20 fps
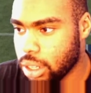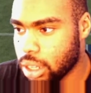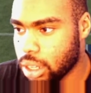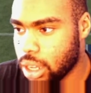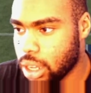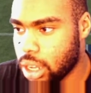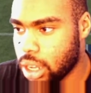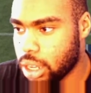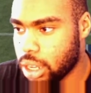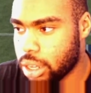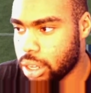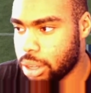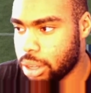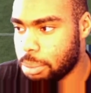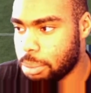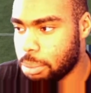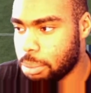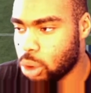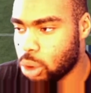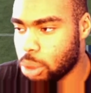
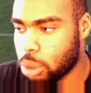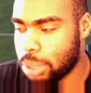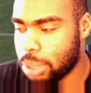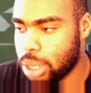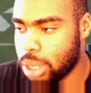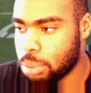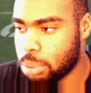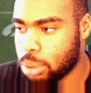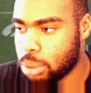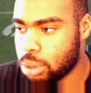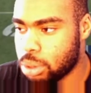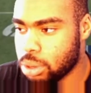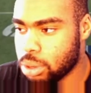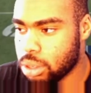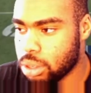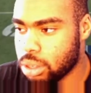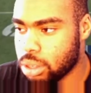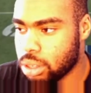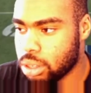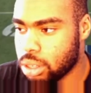more people,
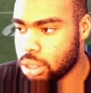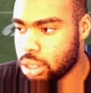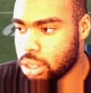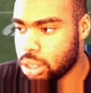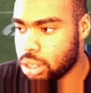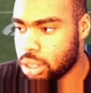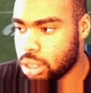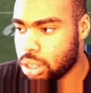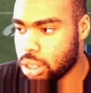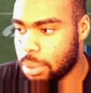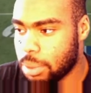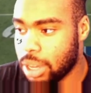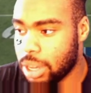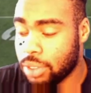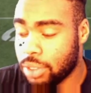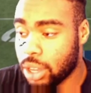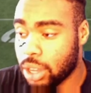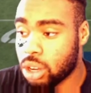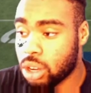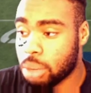I mean,
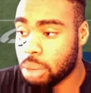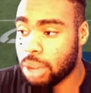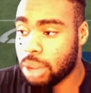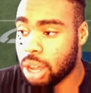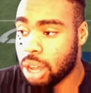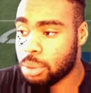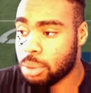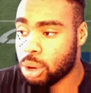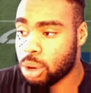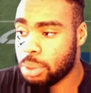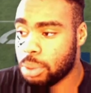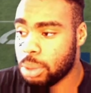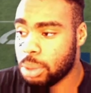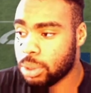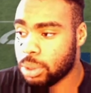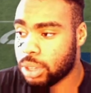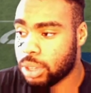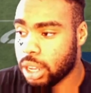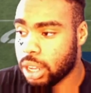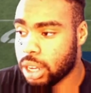if they're going to block more
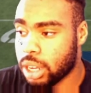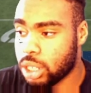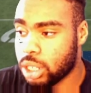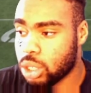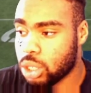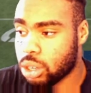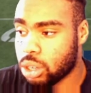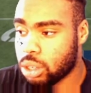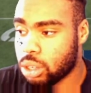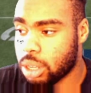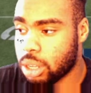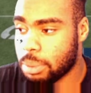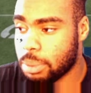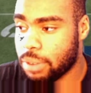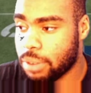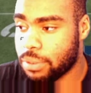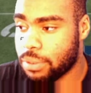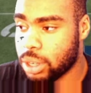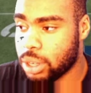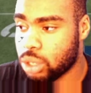people thinking that you're going to come
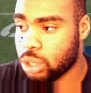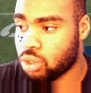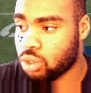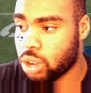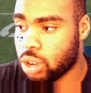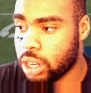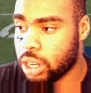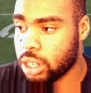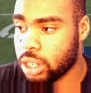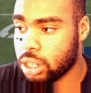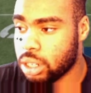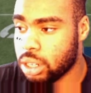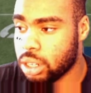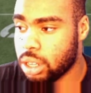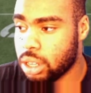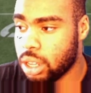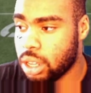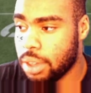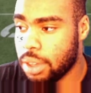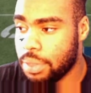out for this run,
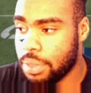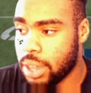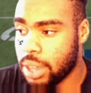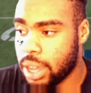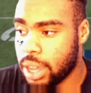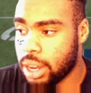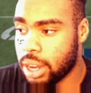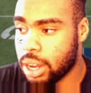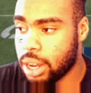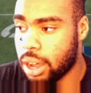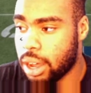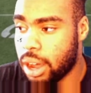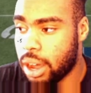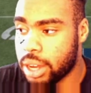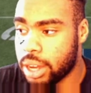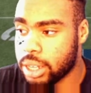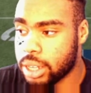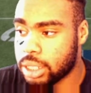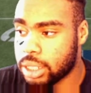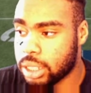then
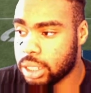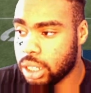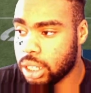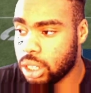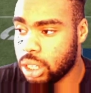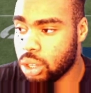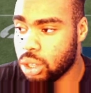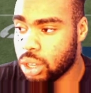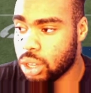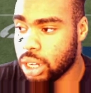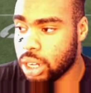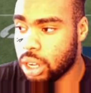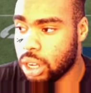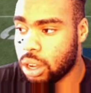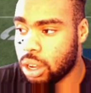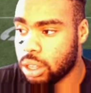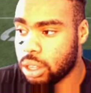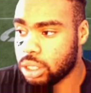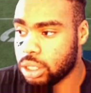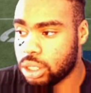honestly, you can
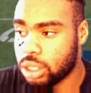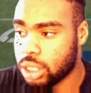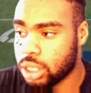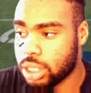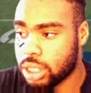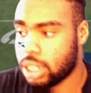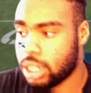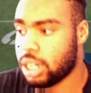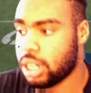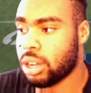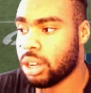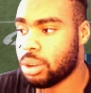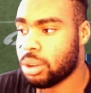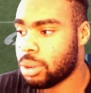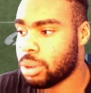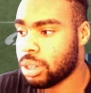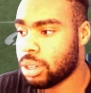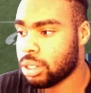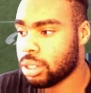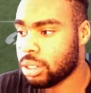just send
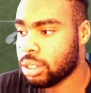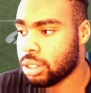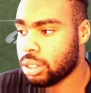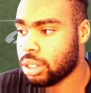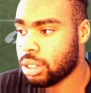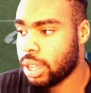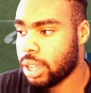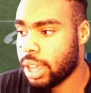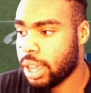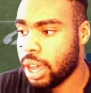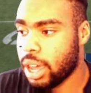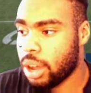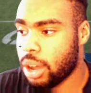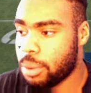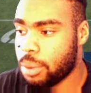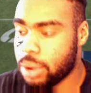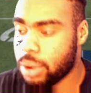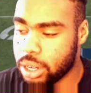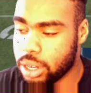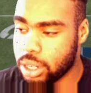L1.
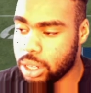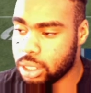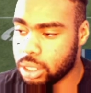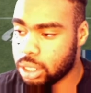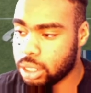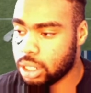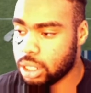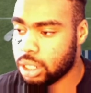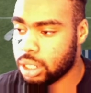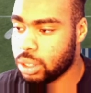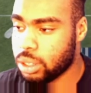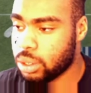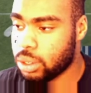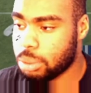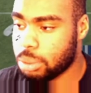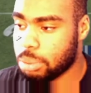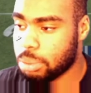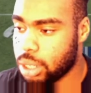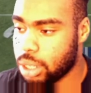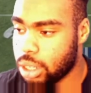L1 is literally going
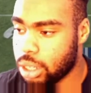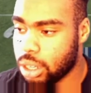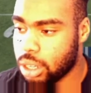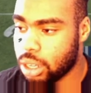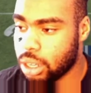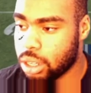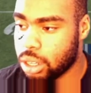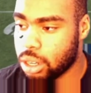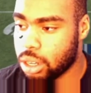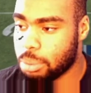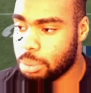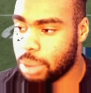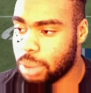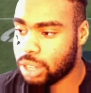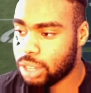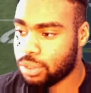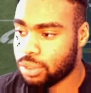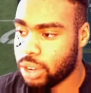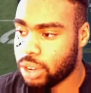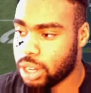to be your
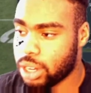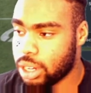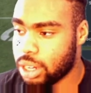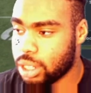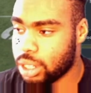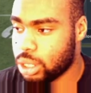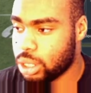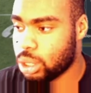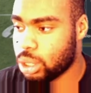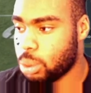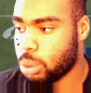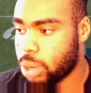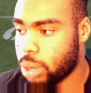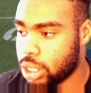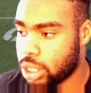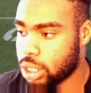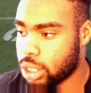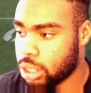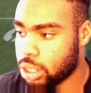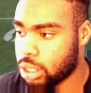best friend in this
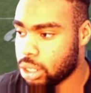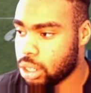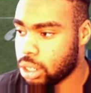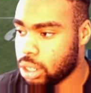situation.